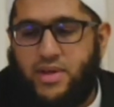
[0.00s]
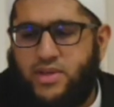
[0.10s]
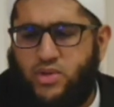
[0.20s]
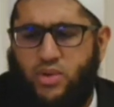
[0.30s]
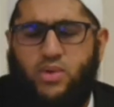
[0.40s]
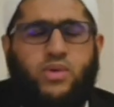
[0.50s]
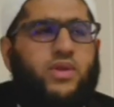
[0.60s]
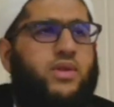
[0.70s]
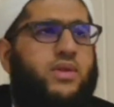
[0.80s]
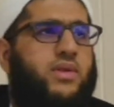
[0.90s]
So
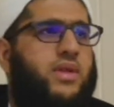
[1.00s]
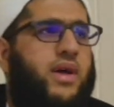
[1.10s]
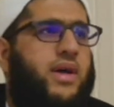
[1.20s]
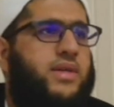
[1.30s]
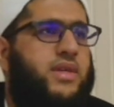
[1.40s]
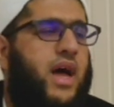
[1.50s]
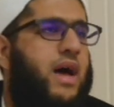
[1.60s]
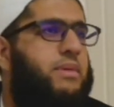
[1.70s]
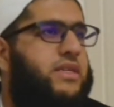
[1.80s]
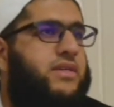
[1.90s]
the
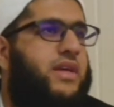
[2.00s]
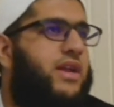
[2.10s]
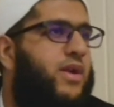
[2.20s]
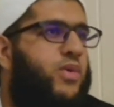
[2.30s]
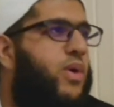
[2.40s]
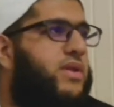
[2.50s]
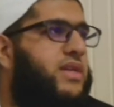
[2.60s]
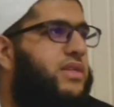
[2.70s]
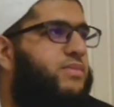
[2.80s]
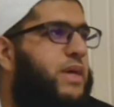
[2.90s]
Sahabas, they said, and who are
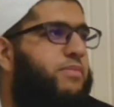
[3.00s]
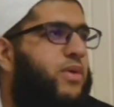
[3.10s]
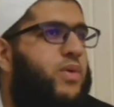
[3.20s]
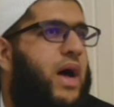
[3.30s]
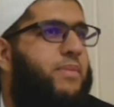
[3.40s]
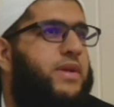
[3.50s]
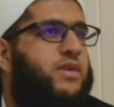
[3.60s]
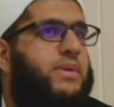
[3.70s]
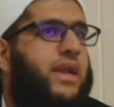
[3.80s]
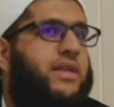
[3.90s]
these people who happen
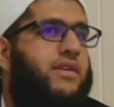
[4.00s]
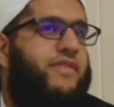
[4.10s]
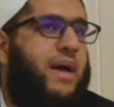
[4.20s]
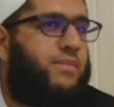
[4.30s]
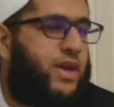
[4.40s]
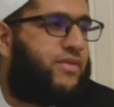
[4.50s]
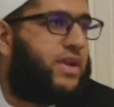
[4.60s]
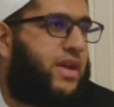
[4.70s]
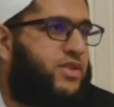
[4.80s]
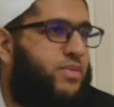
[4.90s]
to be like the family of
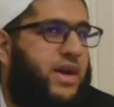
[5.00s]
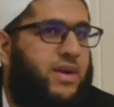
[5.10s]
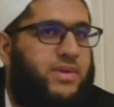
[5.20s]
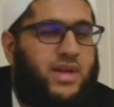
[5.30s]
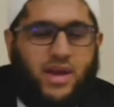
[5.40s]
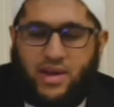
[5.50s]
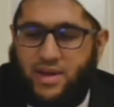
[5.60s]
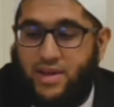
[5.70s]
Allah subhanahu wa ta'ala?